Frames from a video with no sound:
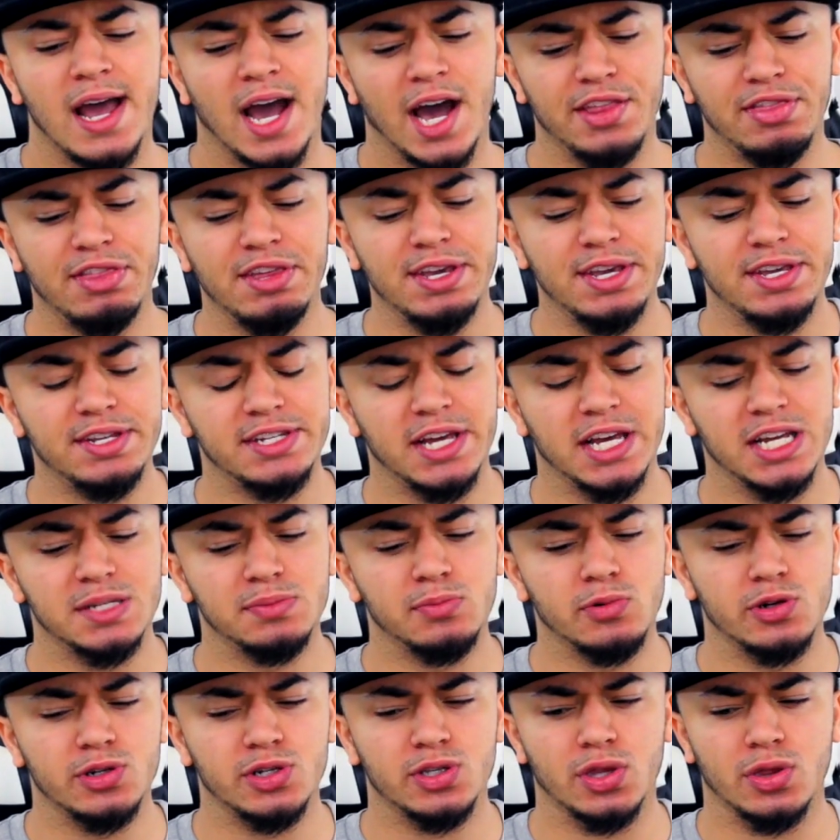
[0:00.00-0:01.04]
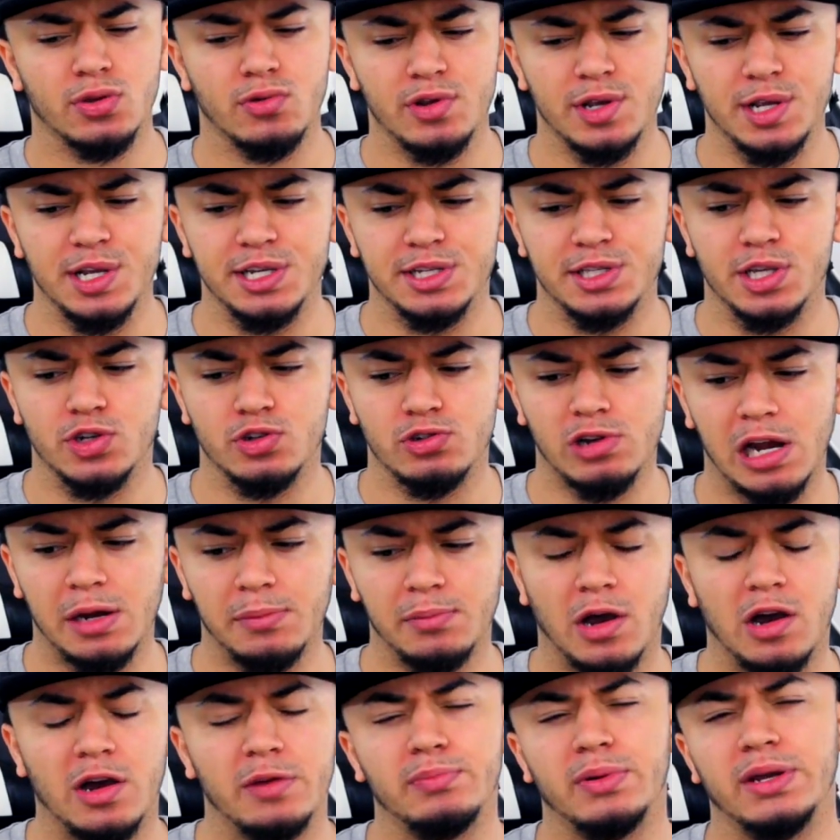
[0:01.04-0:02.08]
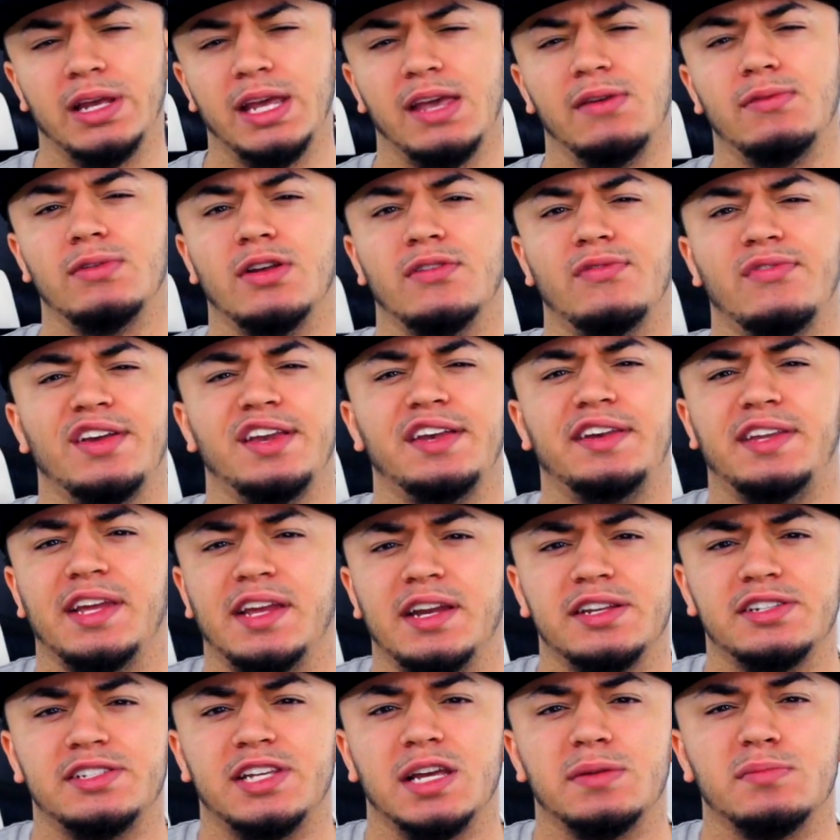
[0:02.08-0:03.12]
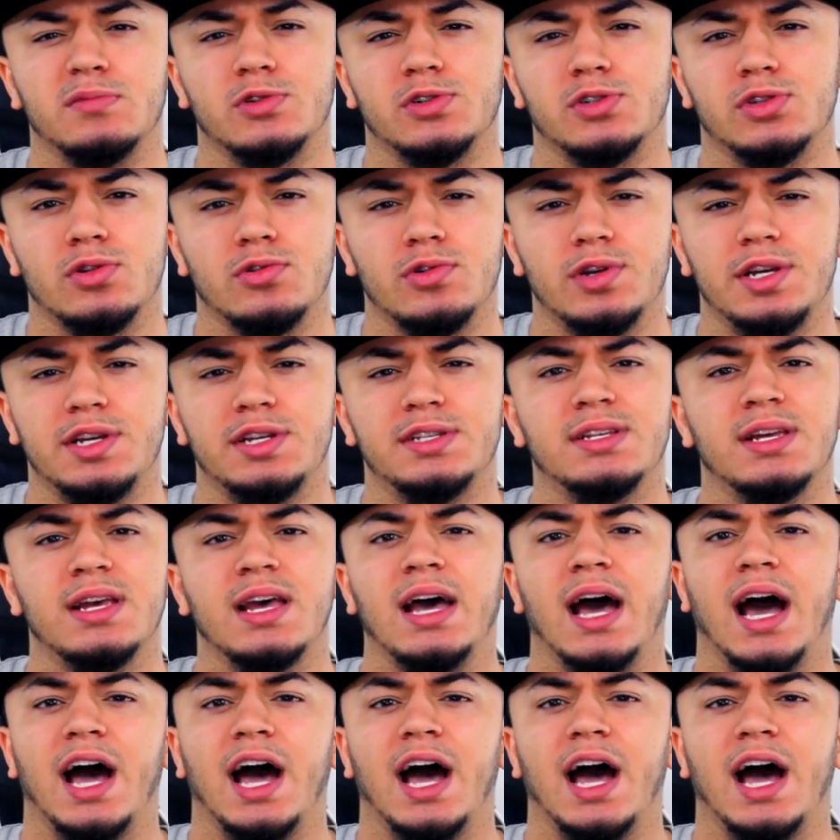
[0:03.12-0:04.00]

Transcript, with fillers: I think he takes more threes than Draymond, but even if he didn't take more threes,